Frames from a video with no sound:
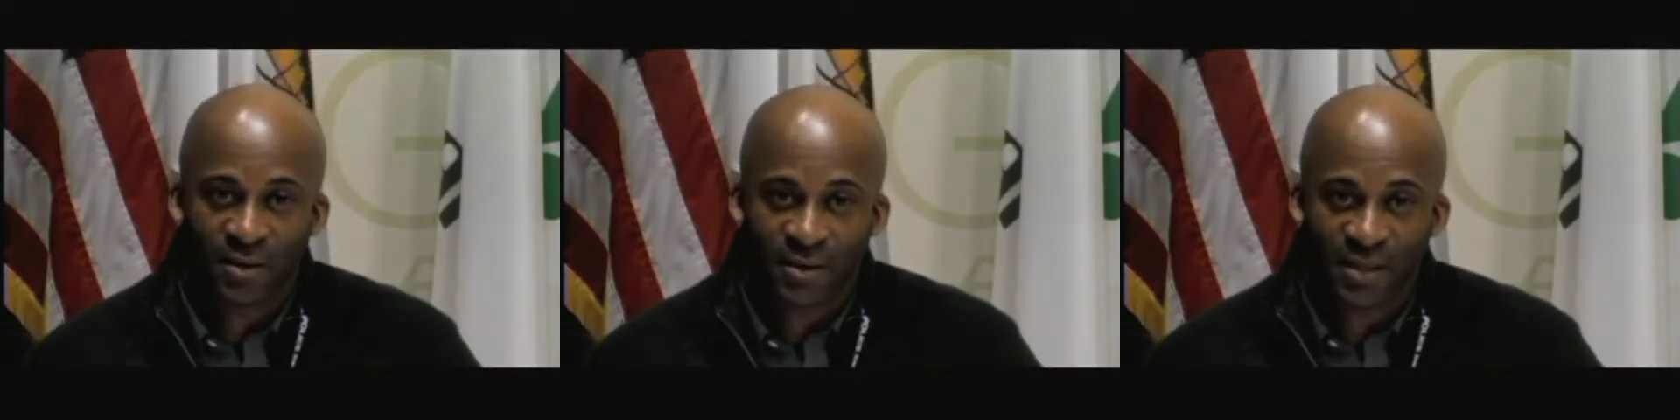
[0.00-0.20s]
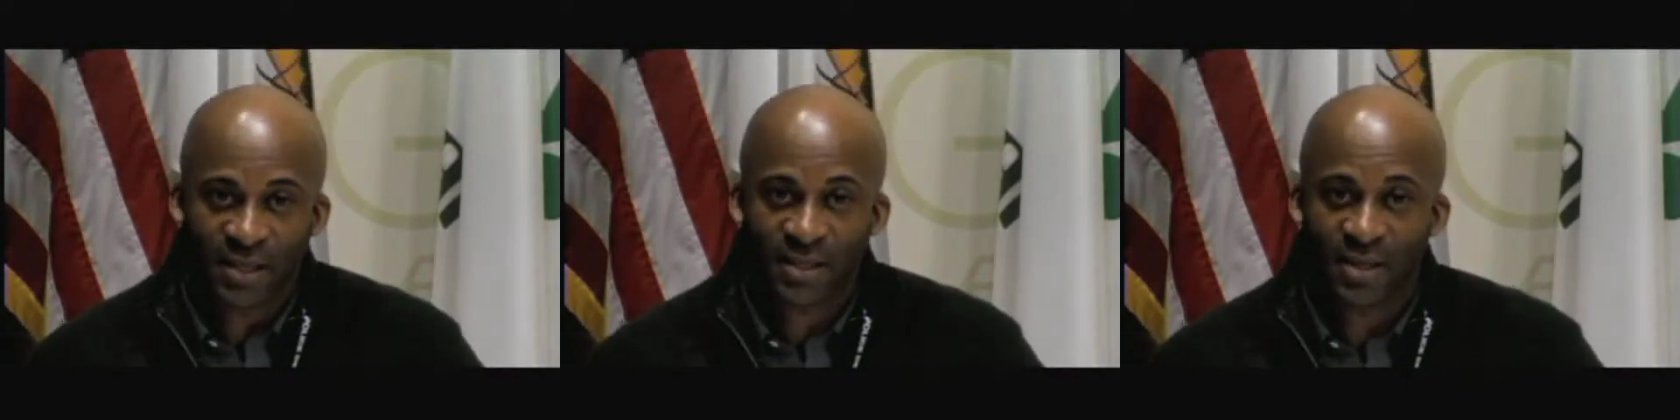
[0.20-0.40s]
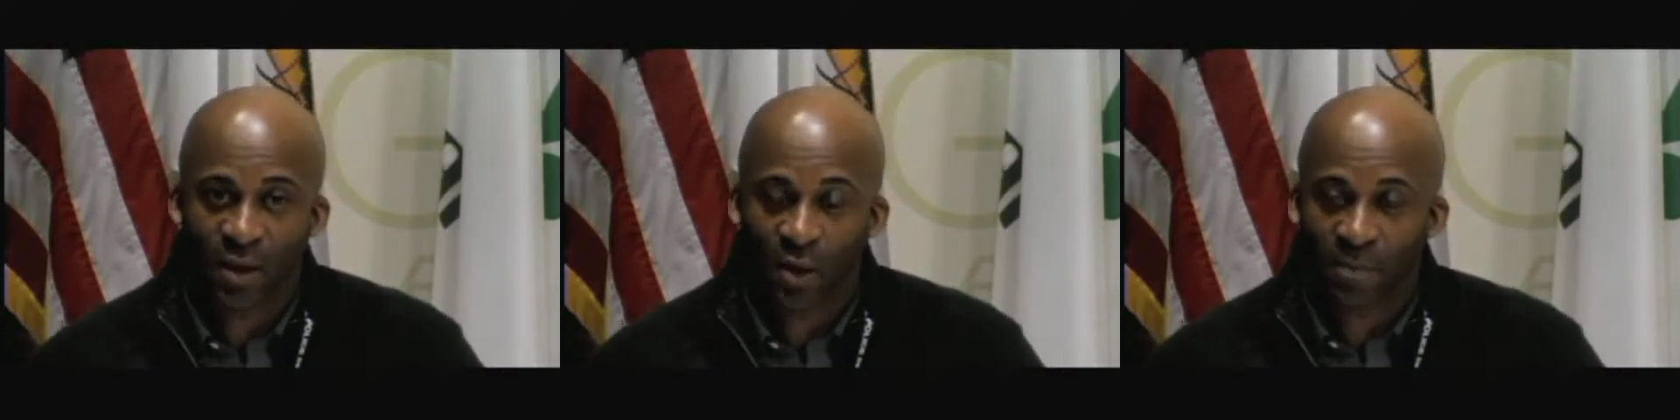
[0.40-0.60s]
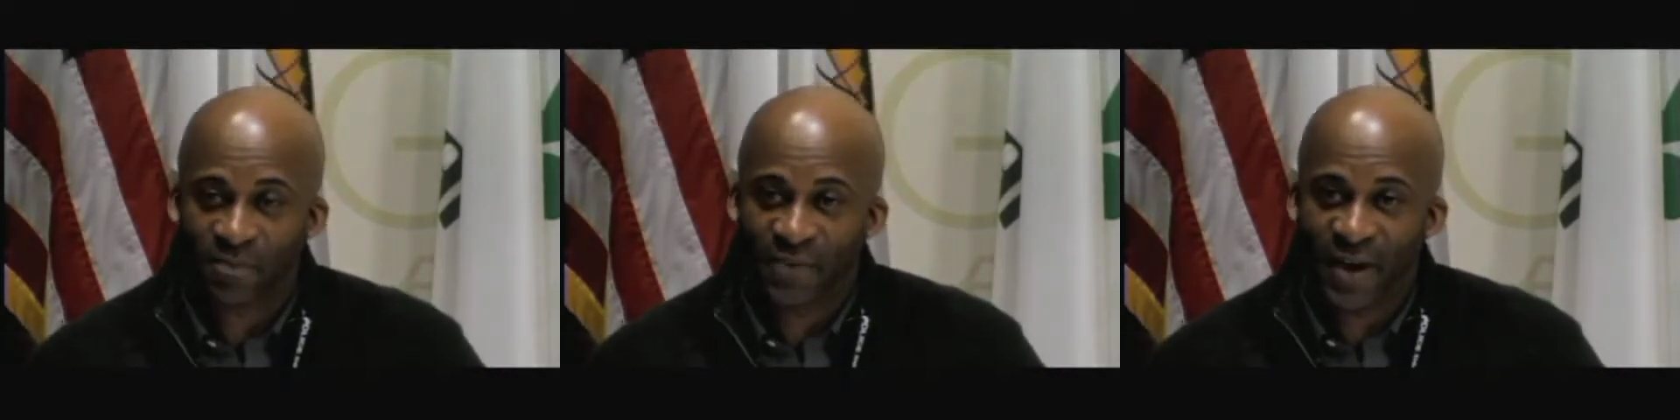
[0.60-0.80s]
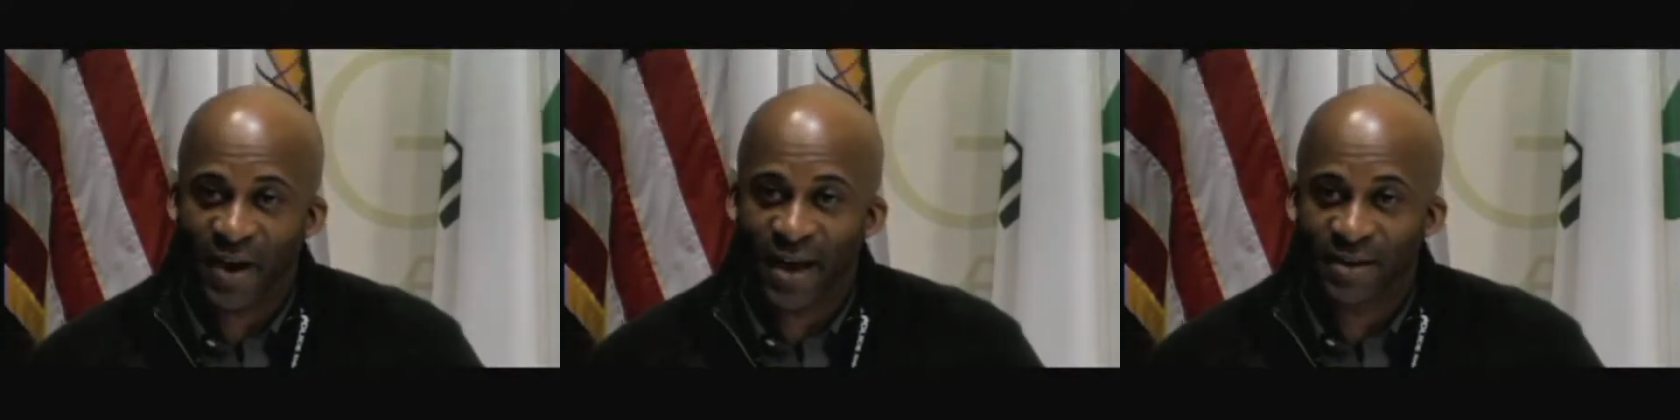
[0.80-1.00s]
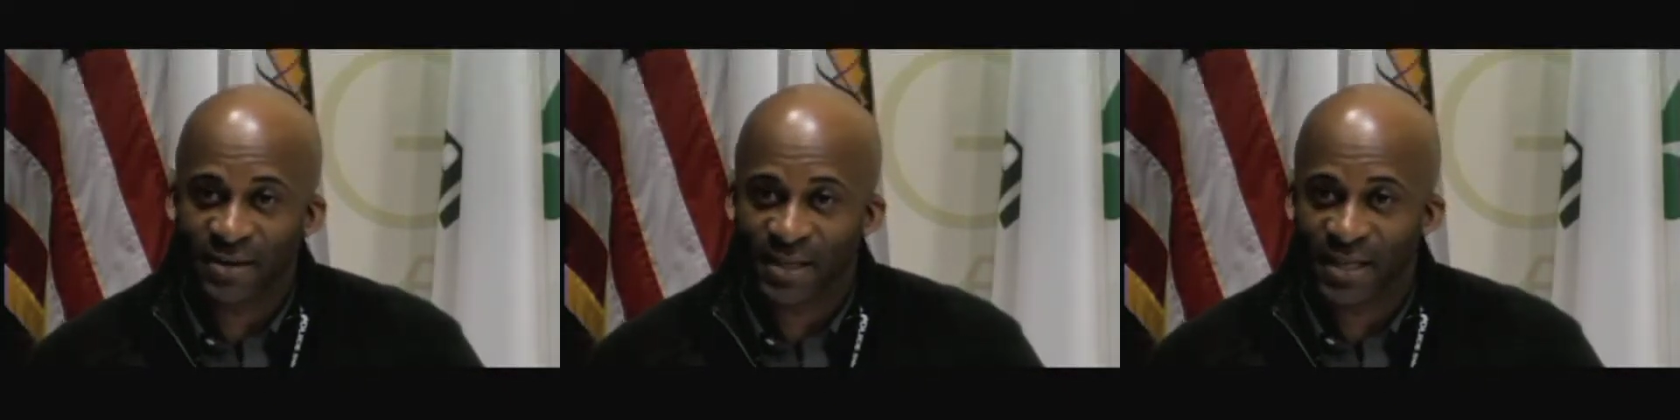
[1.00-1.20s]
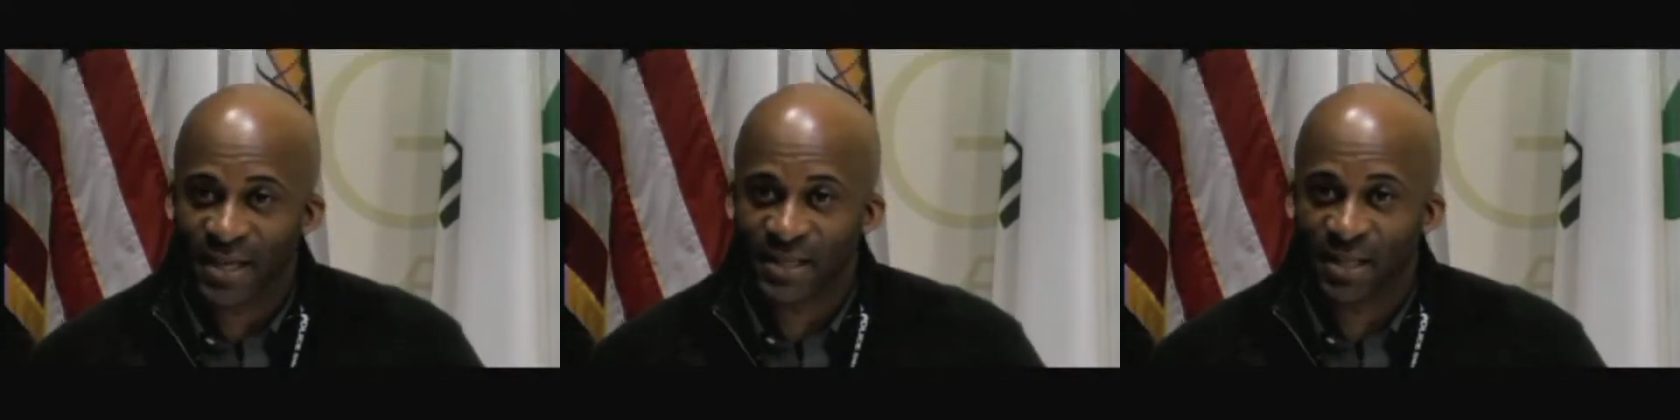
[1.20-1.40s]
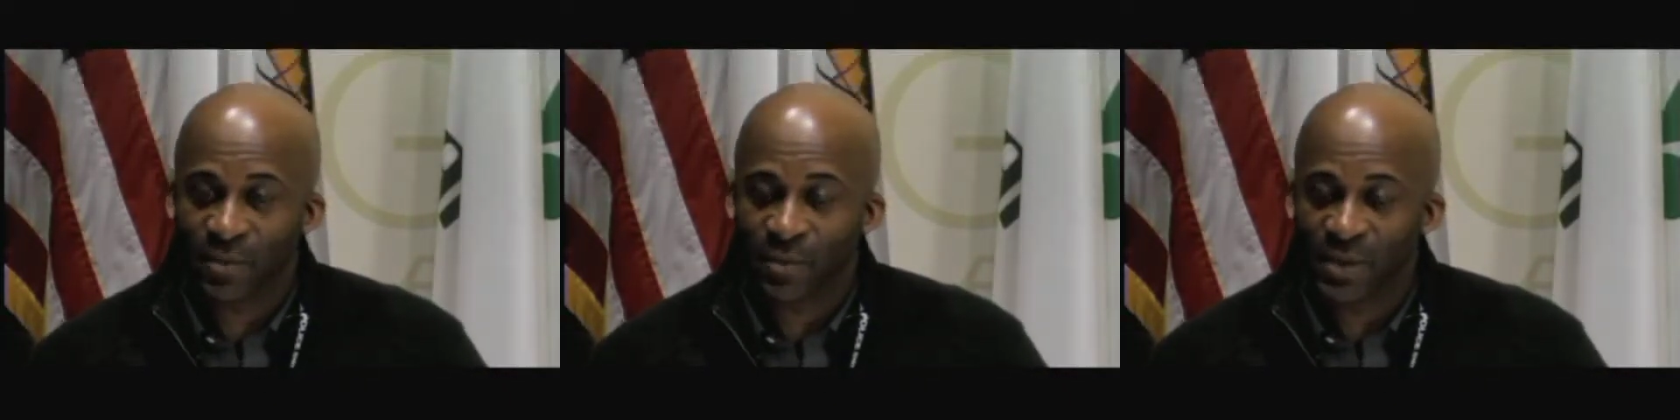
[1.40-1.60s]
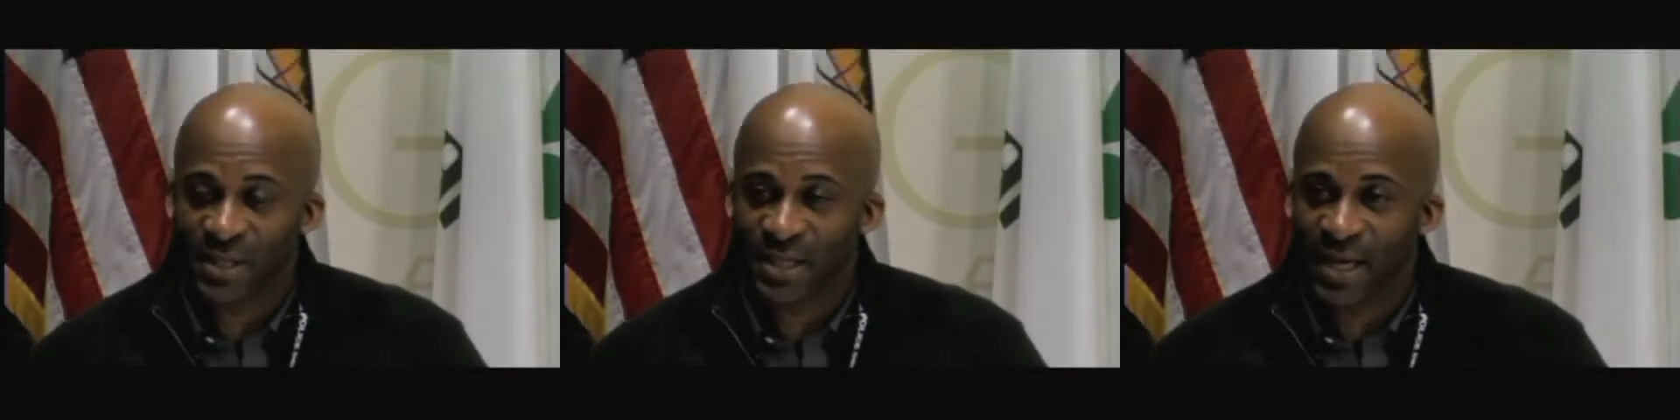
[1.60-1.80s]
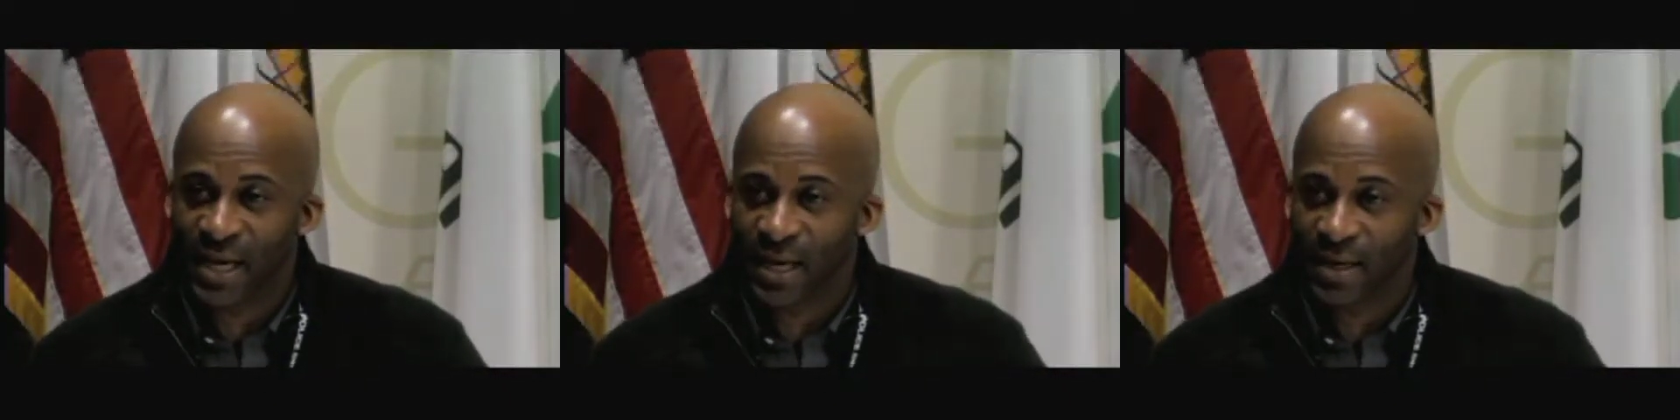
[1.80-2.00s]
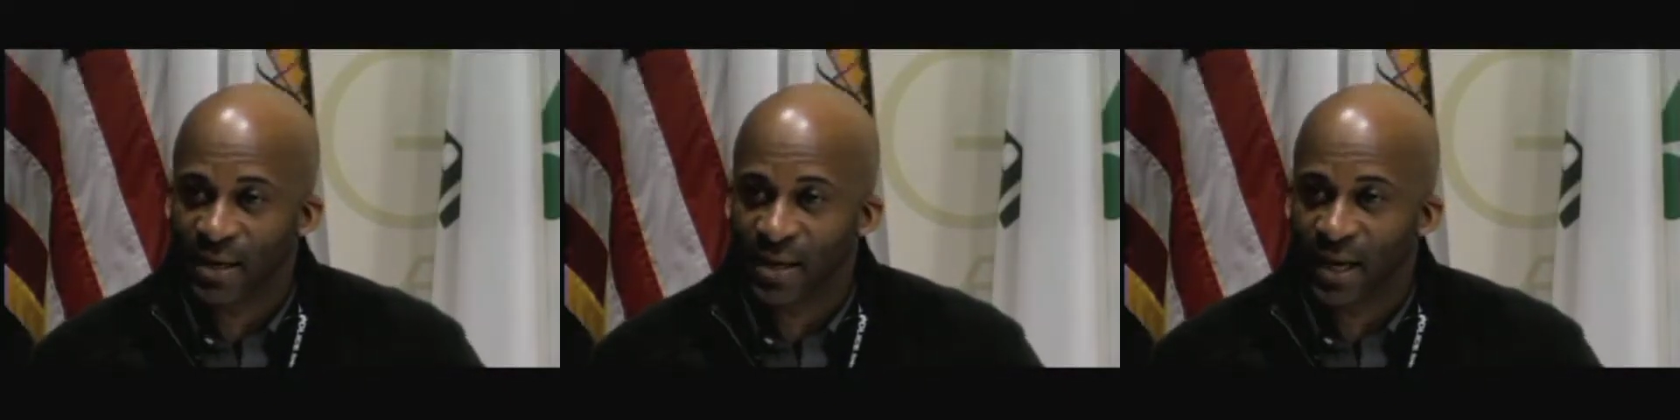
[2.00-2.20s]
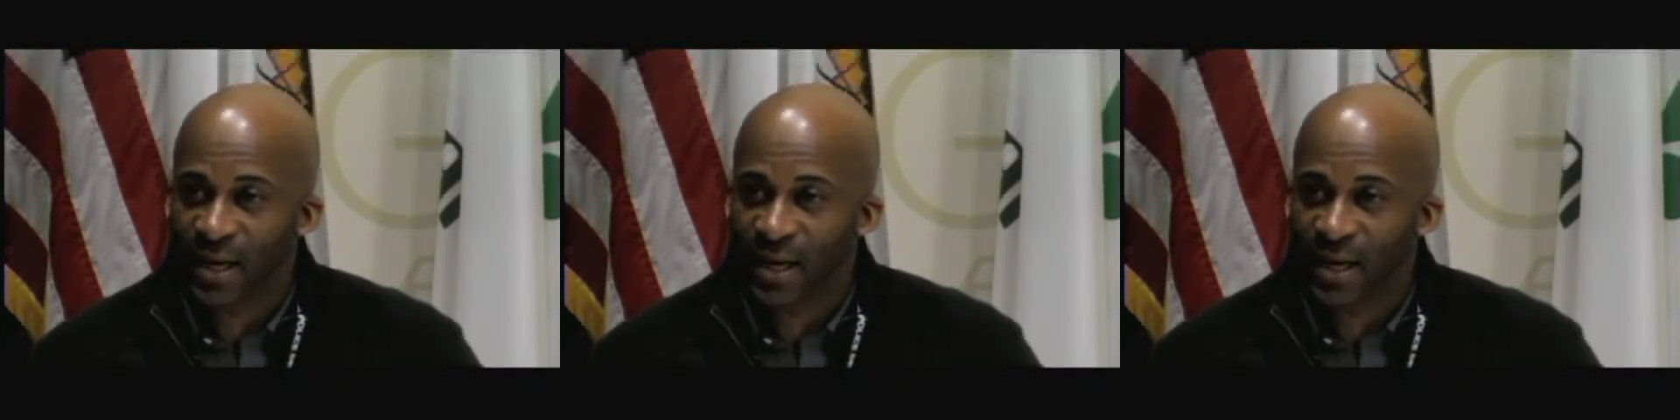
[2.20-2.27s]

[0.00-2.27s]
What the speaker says: since the HOPE fair housing testing was done,